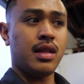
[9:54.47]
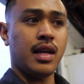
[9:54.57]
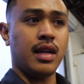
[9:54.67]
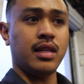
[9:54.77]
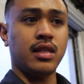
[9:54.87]

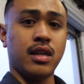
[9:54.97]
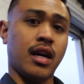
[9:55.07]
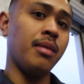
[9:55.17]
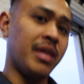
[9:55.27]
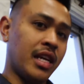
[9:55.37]
is
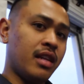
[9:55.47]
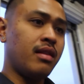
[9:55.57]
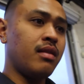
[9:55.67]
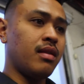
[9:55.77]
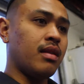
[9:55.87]
coming
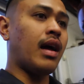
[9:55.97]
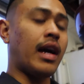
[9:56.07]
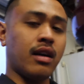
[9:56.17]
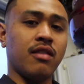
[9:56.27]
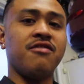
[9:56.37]
in, I
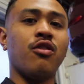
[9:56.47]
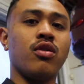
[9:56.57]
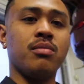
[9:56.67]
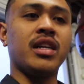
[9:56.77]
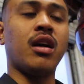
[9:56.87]
can
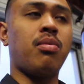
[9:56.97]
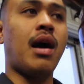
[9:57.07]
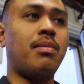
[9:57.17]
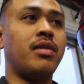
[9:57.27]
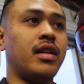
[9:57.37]
afford a bigger
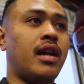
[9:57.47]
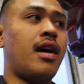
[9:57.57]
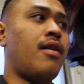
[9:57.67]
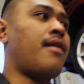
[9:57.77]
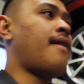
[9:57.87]
property
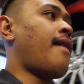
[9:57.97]
now.